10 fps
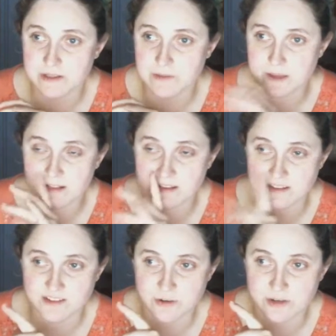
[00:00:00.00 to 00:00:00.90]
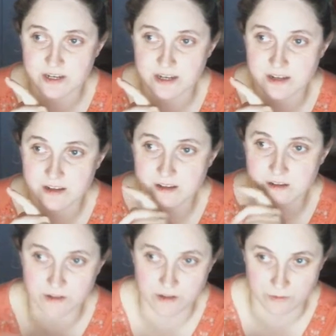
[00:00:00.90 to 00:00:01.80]
well, and so did
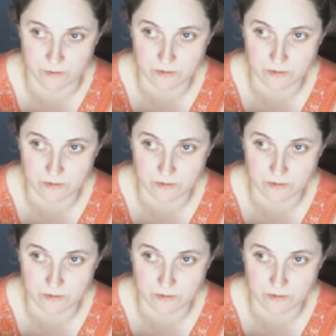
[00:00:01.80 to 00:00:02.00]
you.